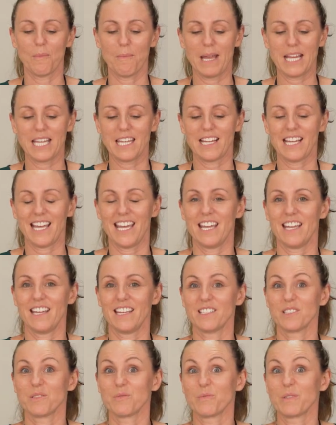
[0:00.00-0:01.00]
making
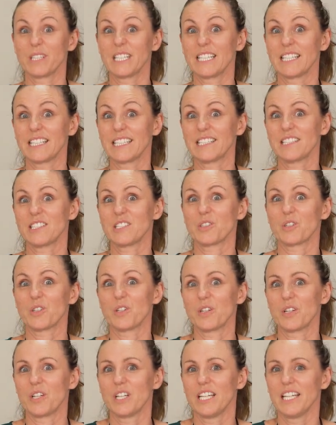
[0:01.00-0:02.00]
hands really
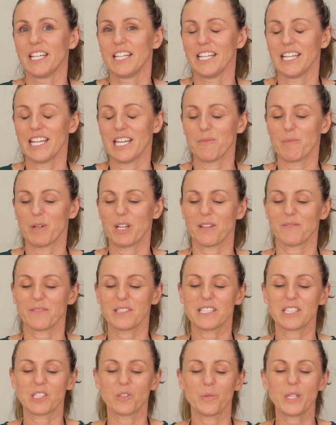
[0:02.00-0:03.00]
strong. And when I've
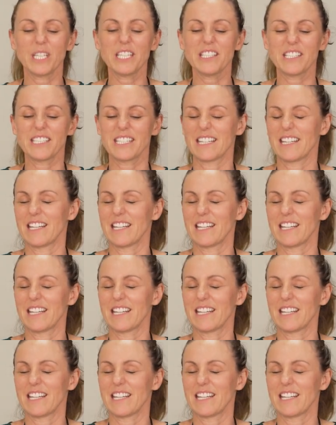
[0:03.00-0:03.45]
squished it